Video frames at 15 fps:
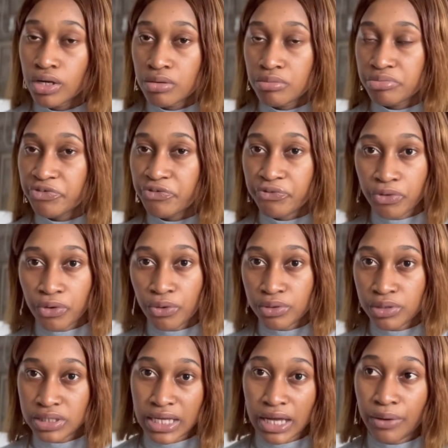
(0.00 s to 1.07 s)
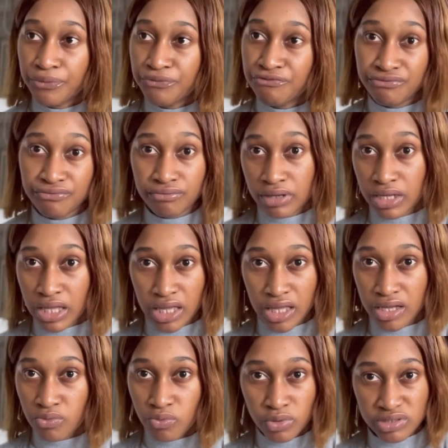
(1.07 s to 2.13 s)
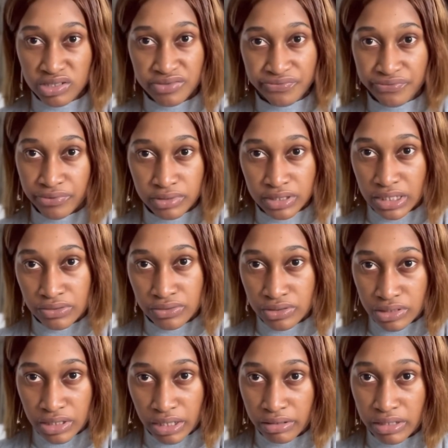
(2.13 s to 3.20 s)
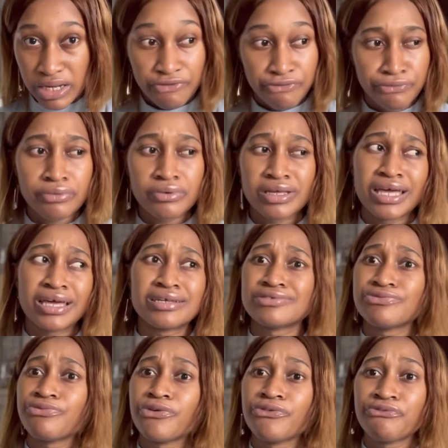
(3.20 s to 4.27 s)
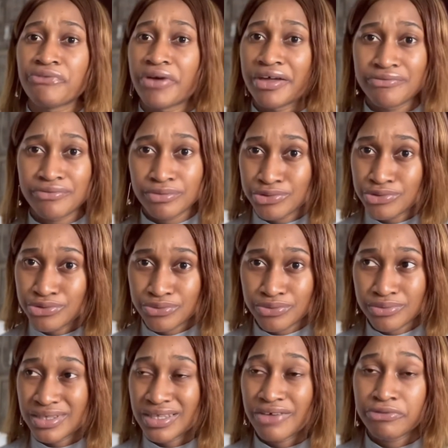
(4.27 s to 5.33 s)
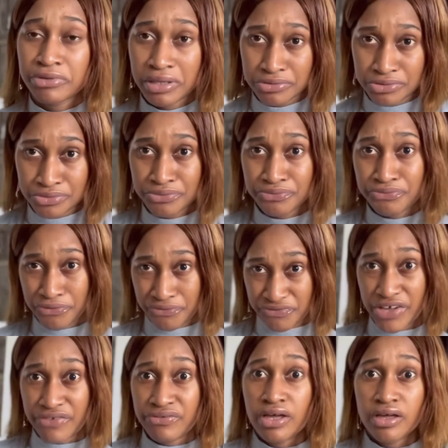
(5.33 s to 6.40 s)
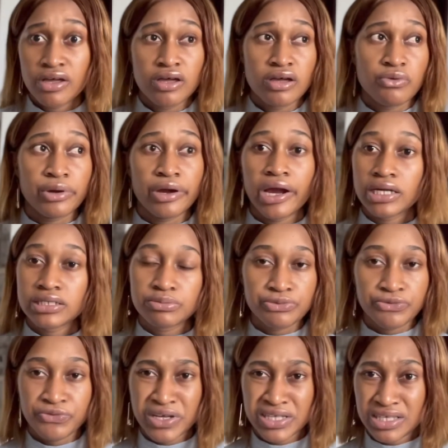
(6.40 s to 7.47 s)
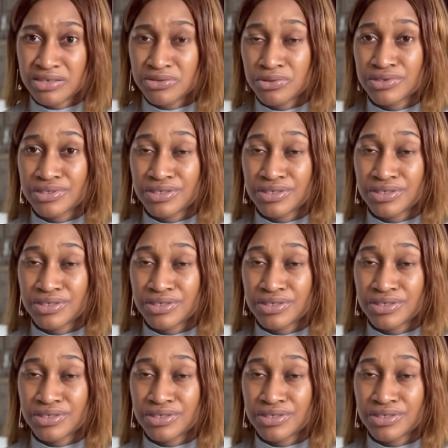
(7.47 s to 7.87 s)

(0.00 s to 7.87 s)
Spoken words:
Before, that full keg was in 4,000 naira. Now full keg is 4,500 or so, either 4,000 or 4,500. Whereas before, I think it was